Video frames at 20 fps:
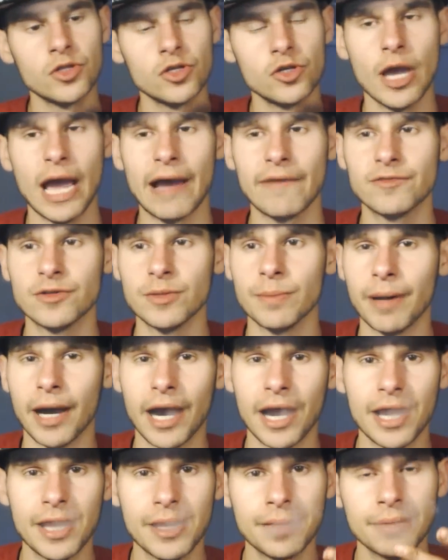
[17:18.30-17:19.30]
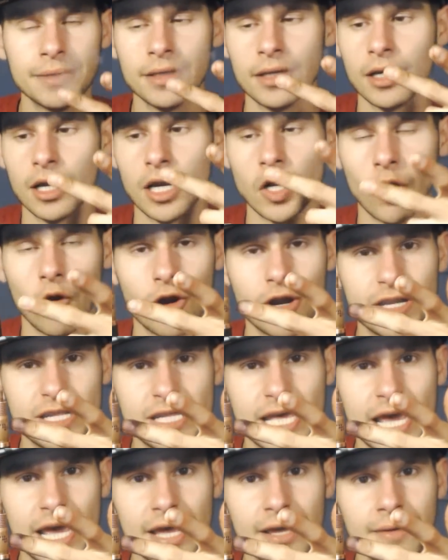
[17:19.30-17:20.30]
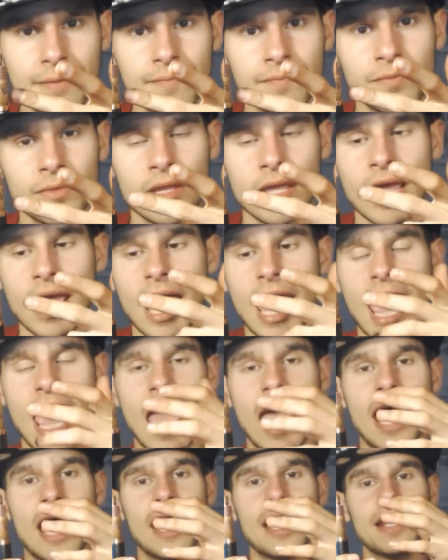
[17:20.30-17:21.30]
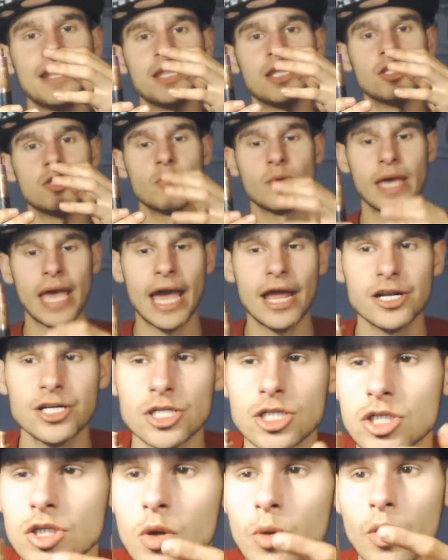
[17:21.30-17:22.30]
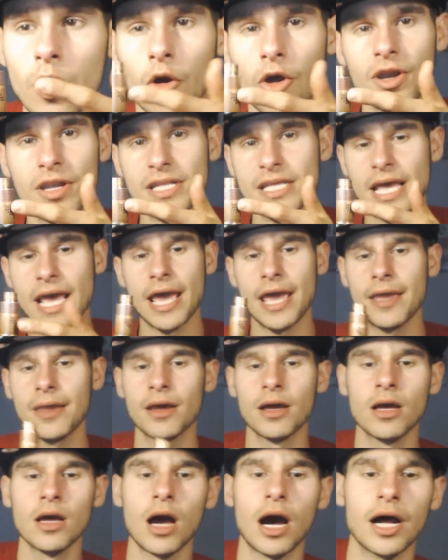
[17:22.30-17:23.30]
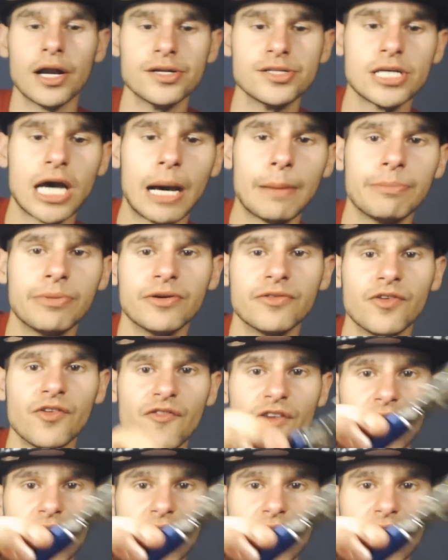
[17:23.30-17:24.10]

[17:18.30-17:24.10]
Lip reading: you have to buy an RDA, and you can't just throw an RDA on top of a